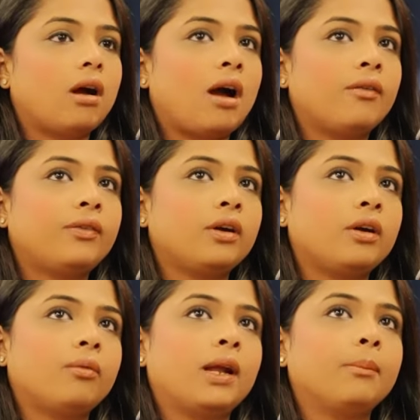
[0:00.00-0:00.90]

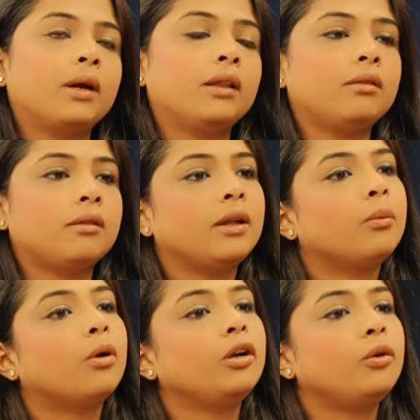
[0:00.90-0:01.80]
after one month they
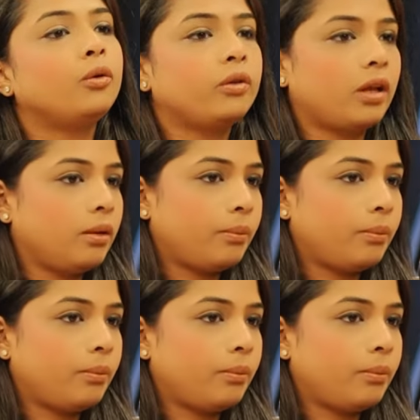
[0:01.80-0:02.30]
want you to sell the